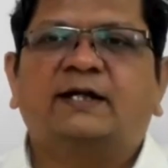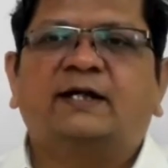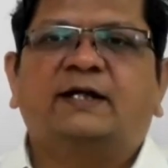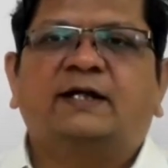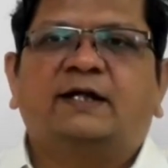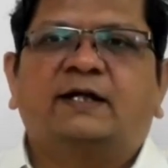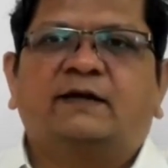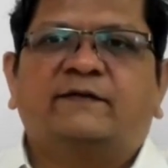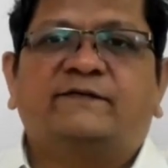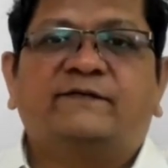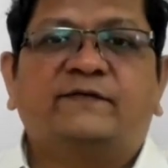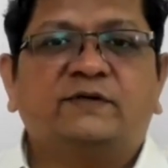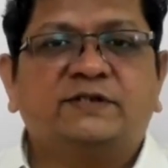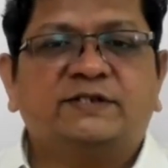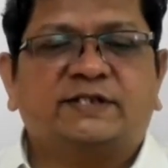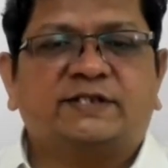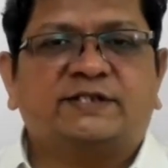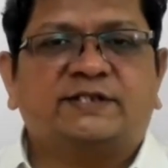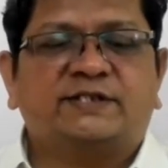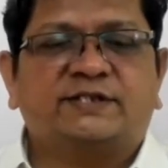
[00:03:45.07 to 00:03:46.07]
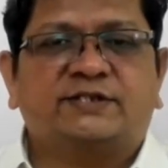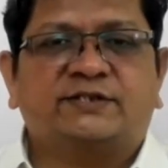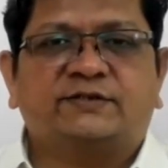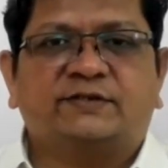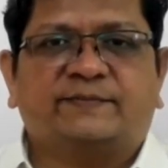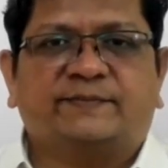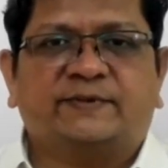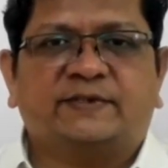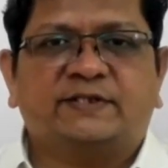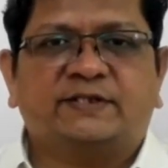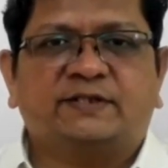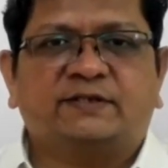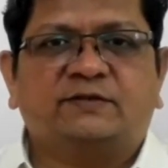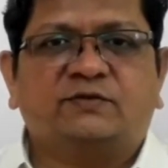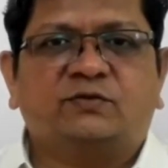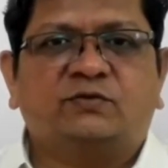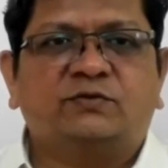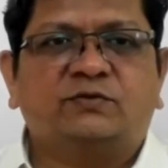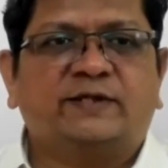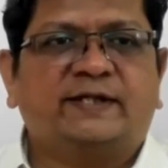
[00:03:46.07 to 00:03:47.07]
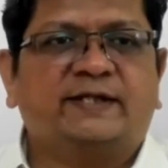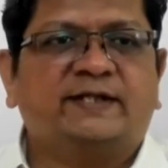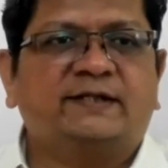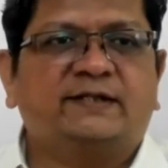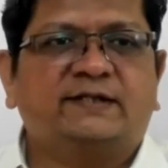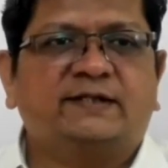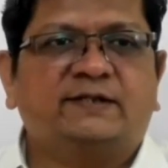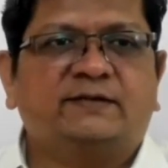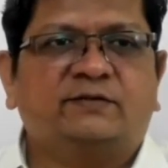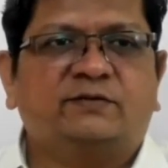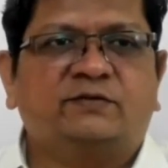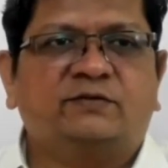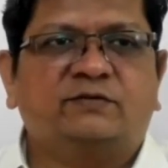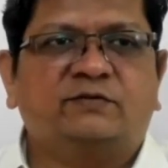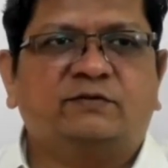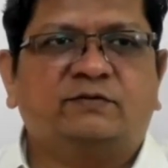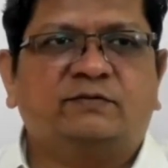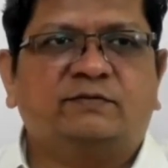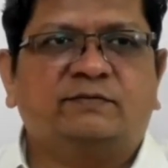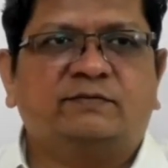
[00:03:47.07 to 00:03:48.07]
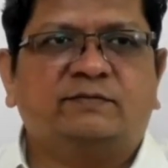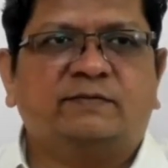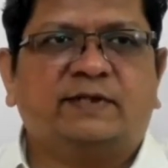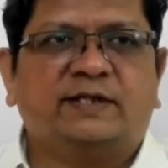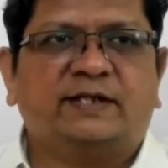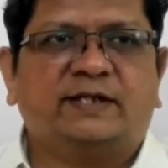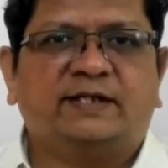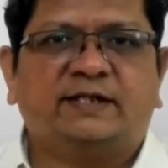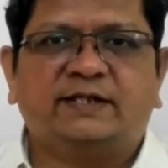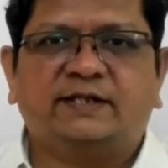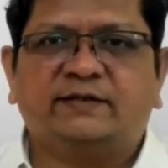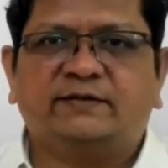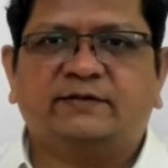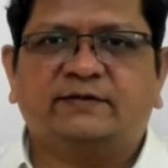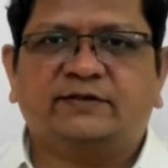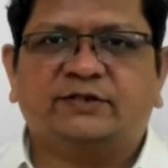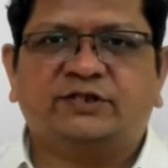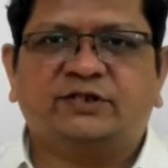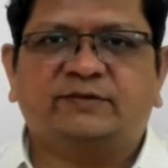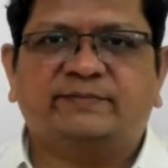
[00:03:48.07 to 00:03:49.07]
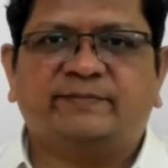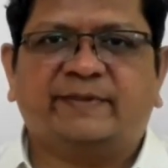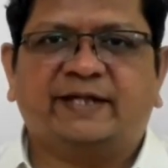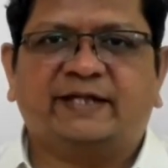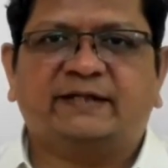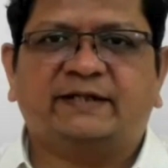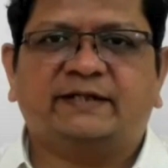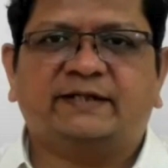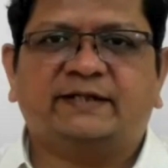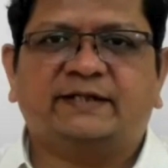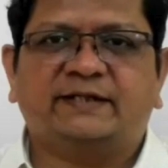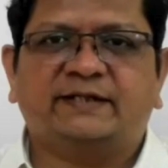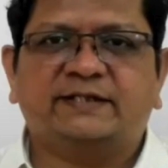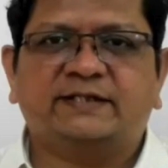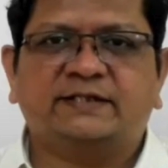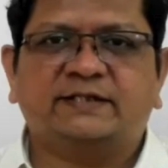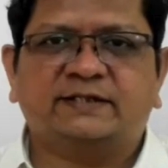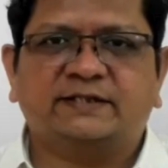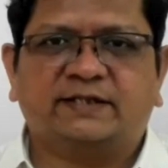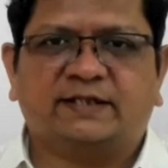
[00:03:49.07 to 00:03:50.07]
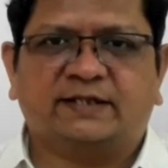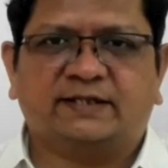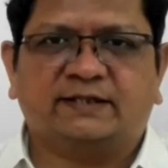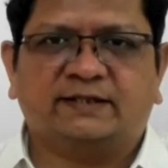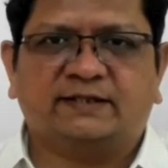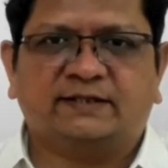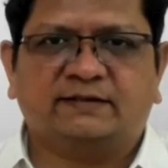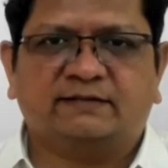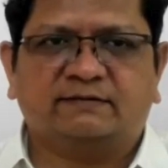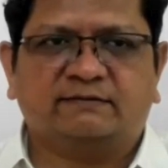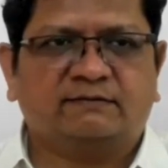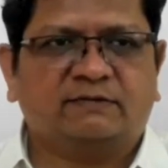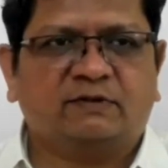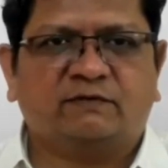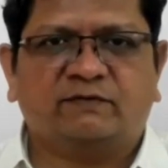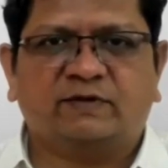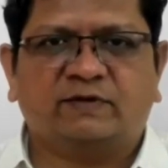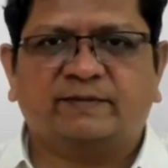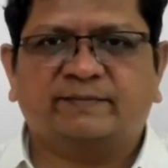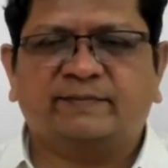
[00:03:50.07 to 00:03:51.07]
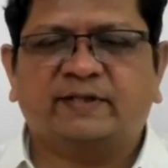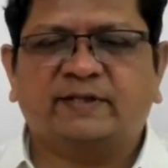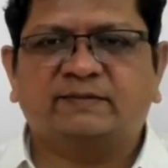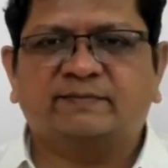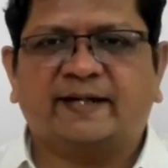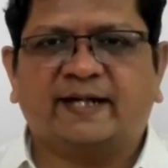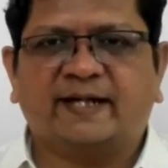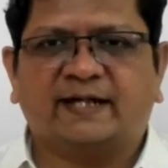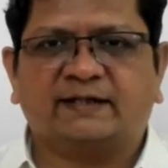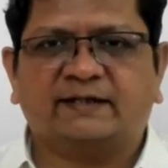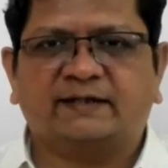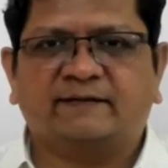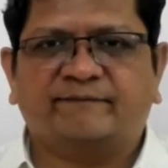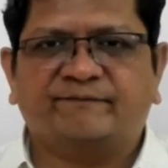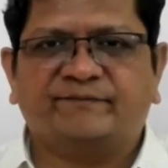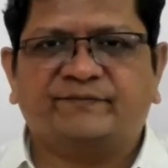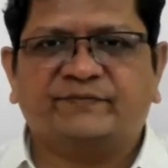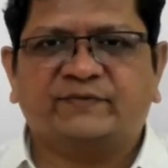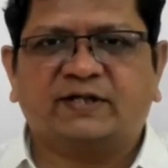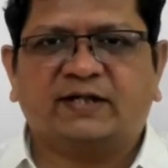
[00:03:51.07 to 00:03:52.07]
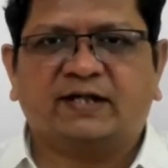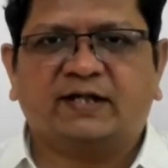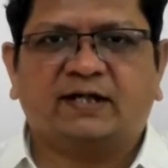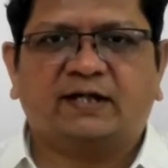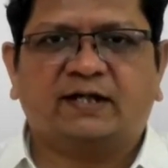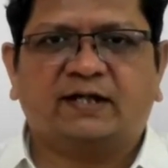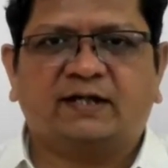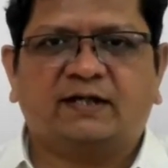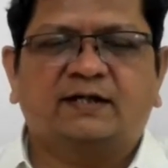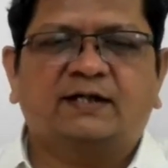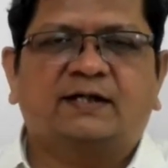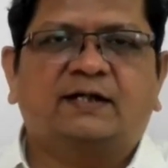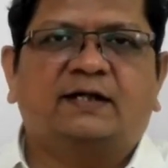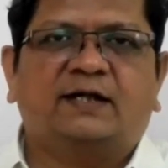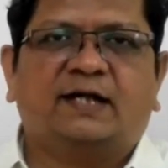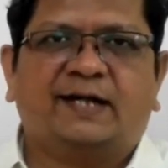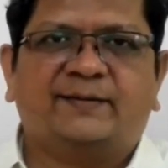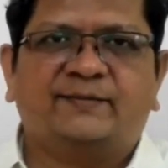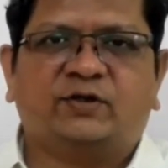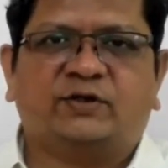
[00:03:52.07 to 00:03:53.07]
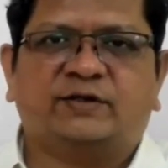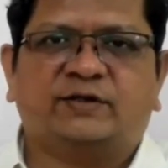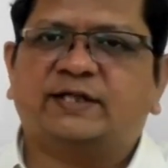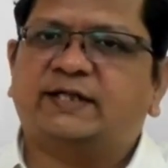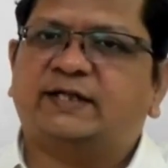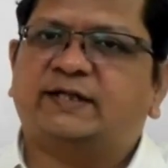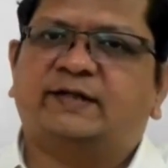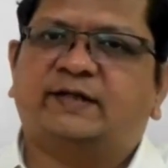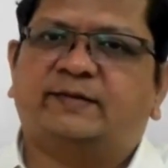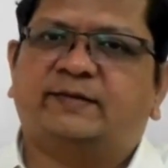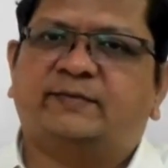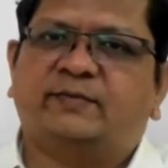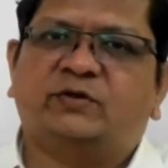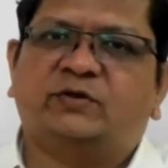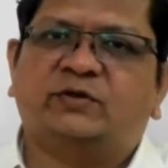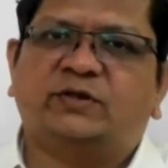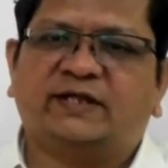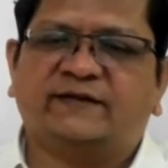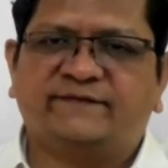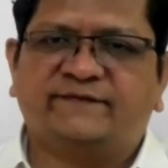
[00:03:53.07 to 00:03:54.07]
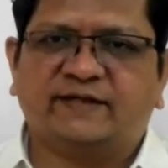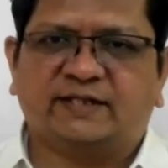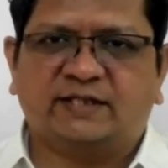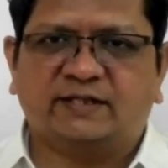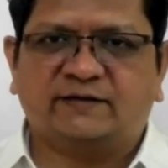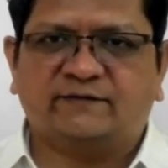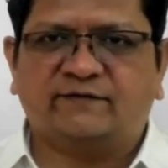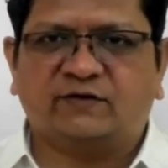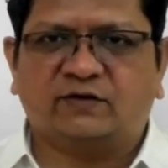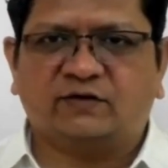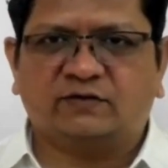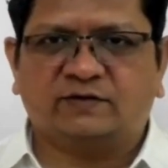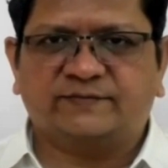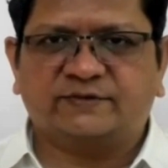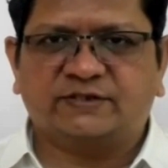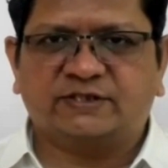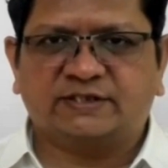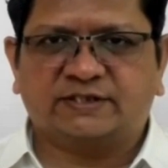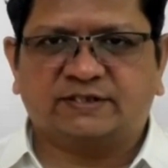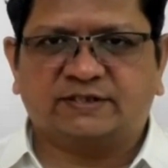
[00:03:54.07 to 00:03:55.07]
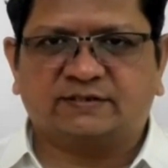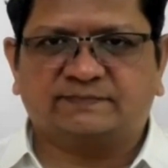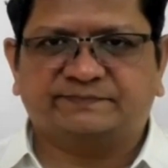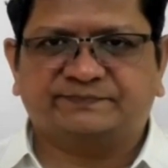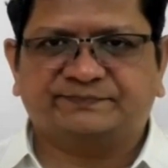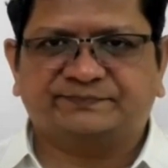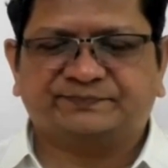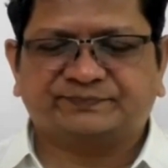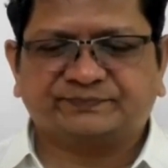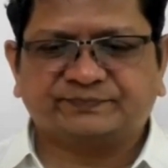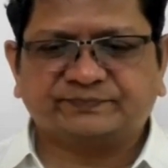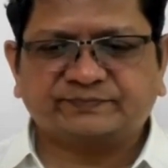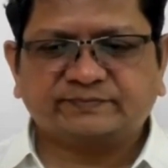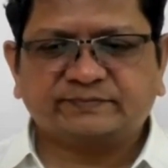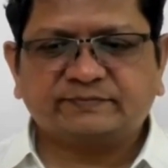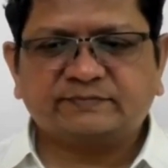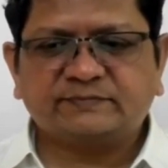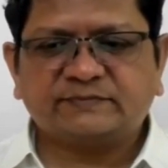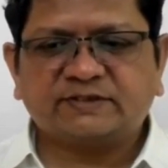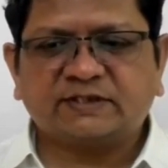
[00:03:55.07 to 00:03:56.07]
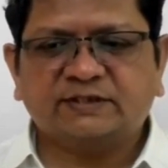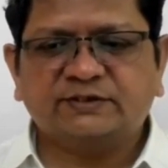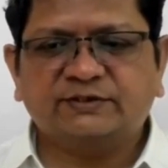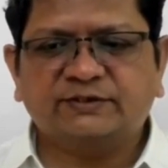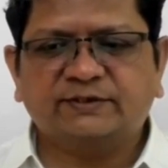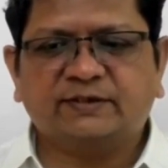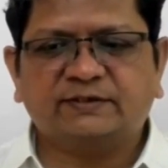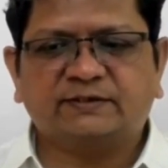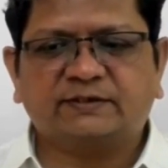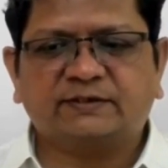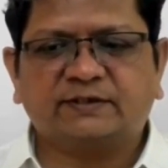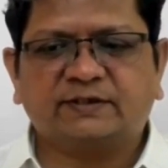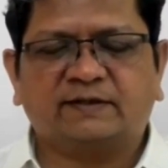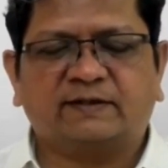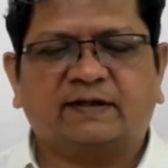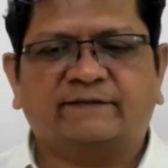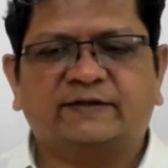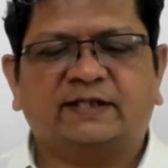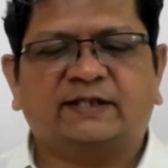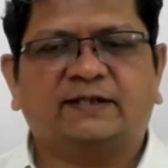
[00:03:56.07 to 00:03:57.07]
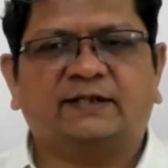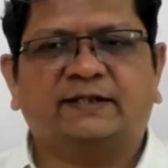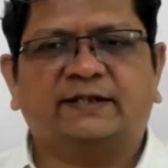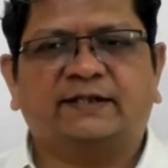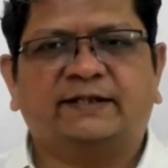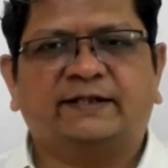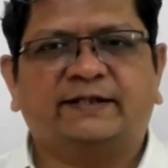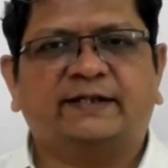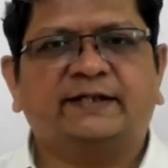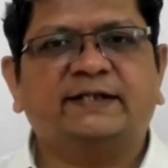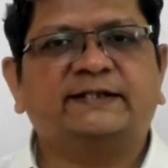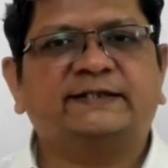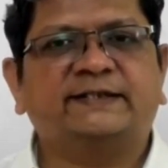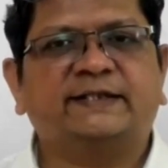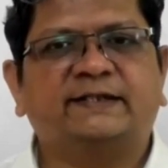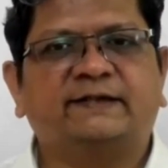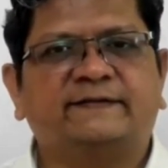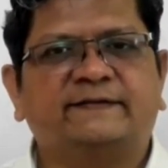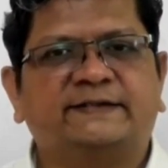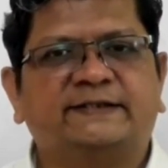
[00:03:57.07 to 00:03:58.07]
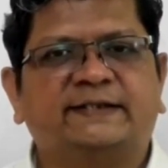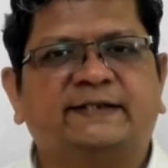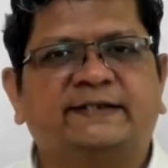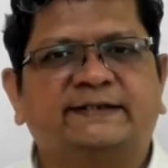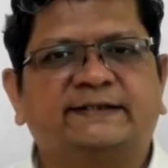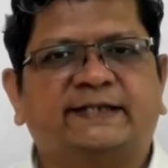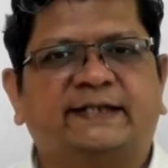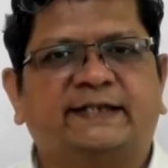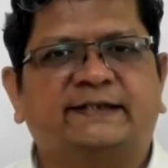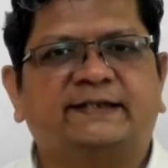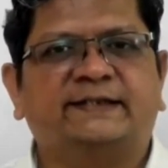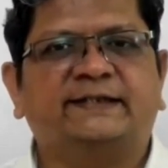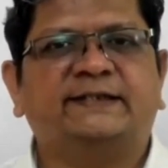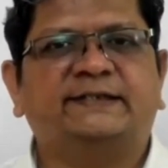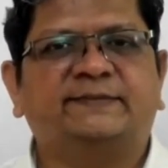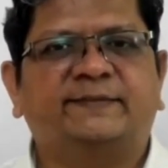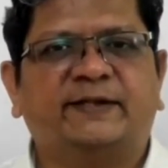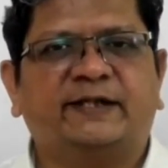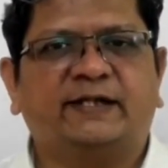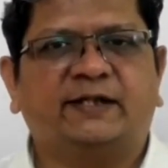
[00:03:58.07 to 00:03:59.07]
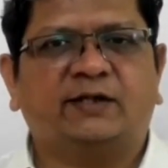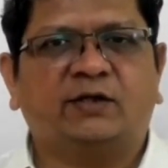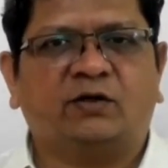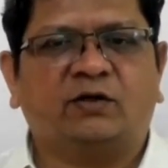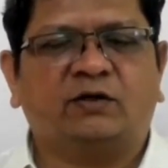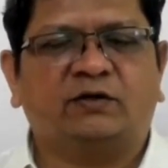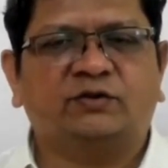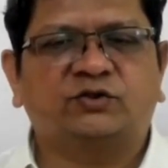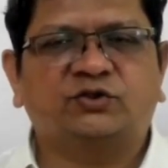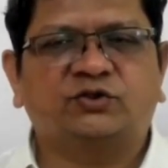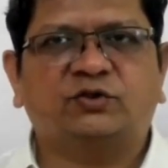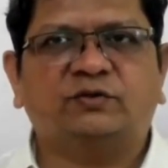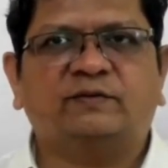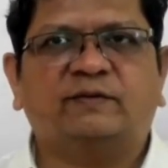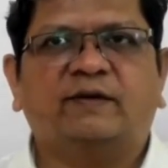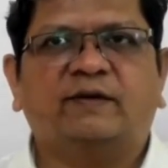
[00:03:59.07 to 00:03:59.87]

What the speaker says: full justice to the person whom he or she met yesterday or 1 month back. I'm talking here about effective follow-up system. So not in real estate, our selling cycle is pretty long. So